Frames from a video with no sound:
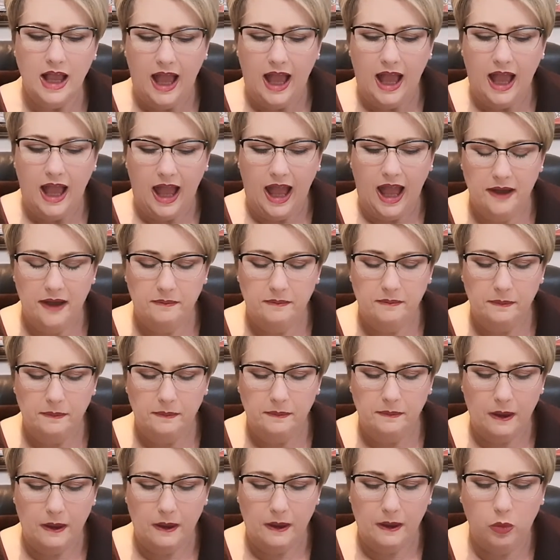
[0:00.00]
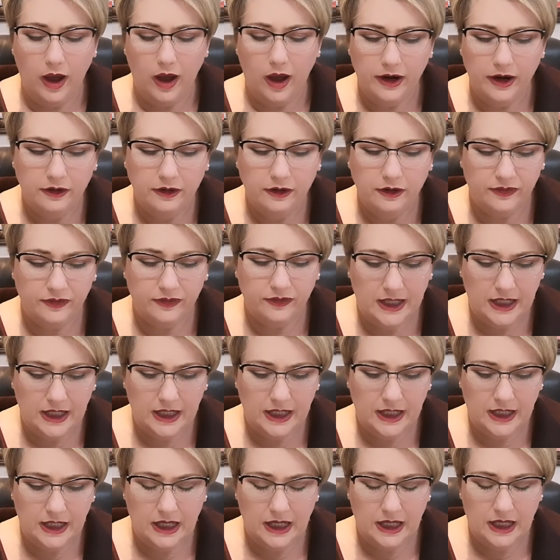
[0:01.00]
One of
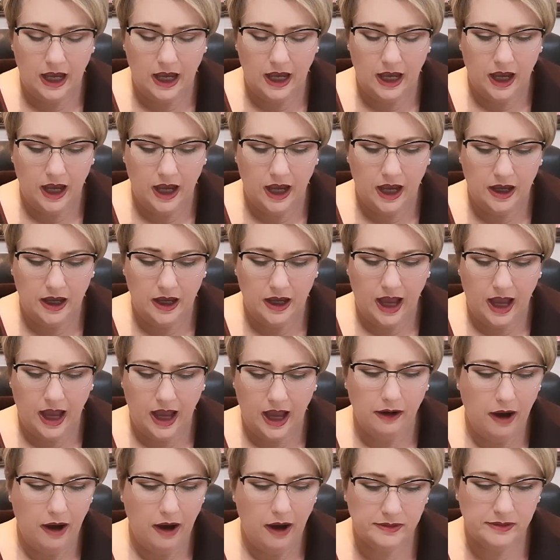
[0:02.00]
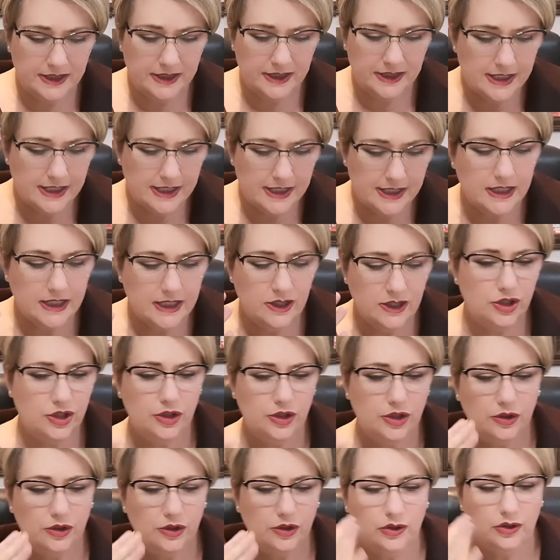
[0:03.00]
the, I was listening
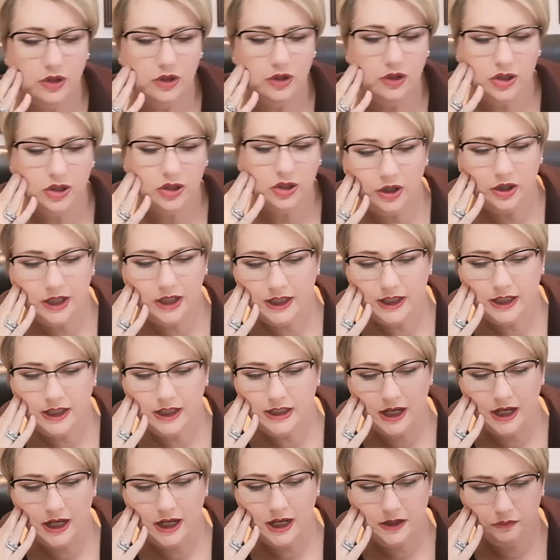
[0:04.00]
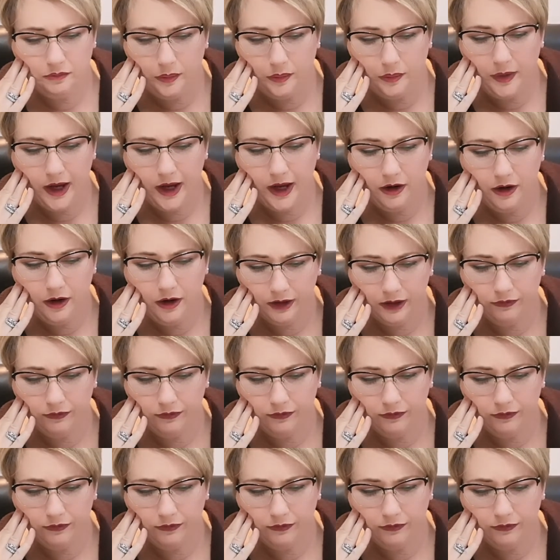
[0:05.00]
to, you know, in preparing